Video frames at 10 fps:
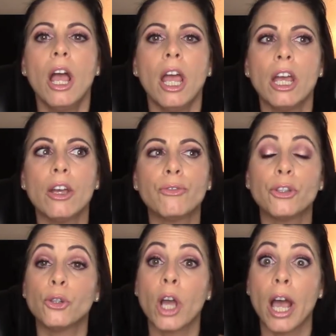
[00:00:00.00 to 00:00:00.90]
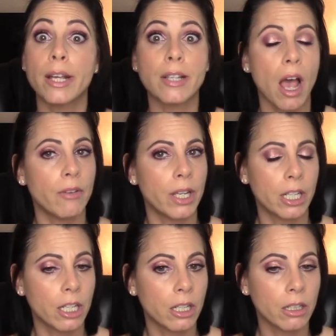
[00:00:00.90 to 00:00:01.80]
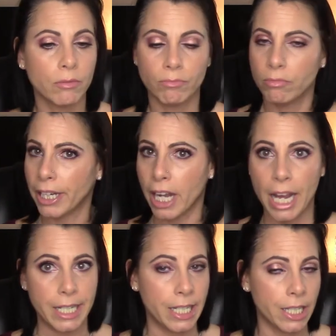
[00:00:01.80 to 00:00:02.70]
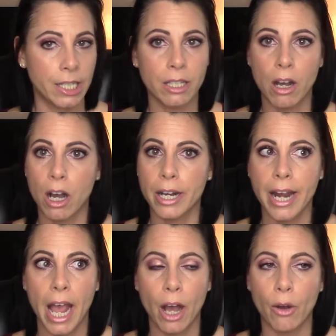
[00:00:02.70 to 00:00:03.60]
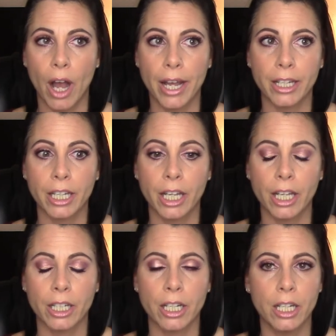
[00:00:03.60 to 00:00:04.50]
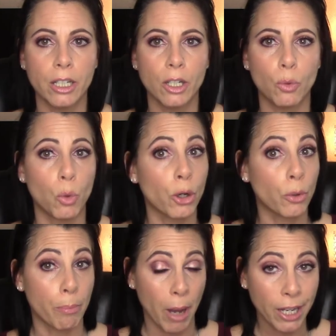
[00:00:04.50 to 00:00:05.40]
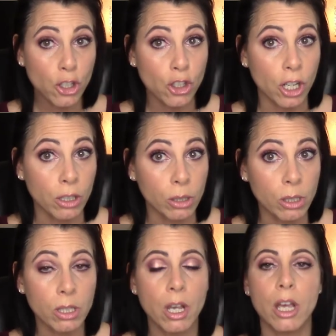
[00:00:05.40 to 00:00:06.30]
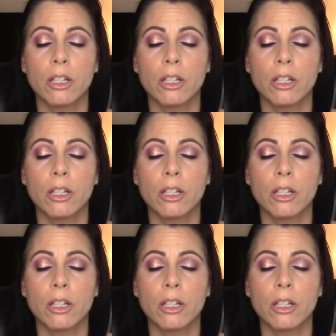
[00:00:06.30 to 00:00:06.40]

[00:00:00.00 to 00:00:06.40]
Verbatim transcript: if you guys have any like ideas on how I can work with my struggles,